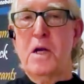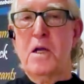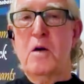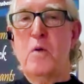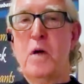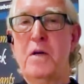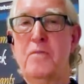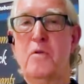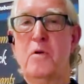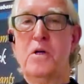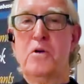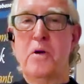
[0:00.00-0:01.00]
they're gonna wait
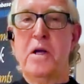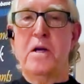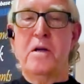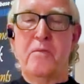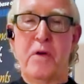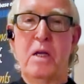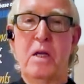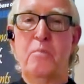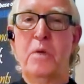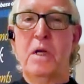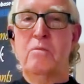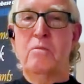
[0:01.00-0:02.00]
for a trend
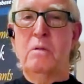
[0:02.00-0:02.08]
development.